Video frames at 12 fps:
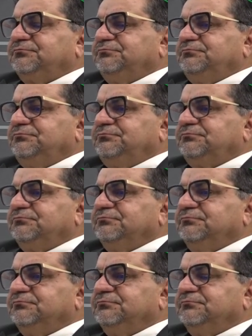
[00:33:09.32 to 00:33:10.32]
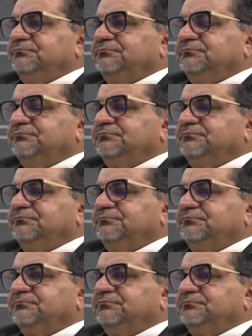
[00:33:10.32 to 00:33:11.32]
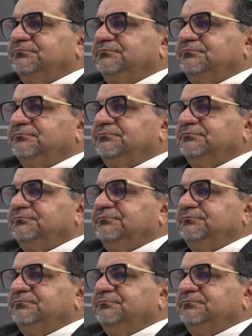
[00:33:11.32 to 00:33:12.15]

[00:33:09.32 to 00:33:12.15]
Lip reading: [no speech]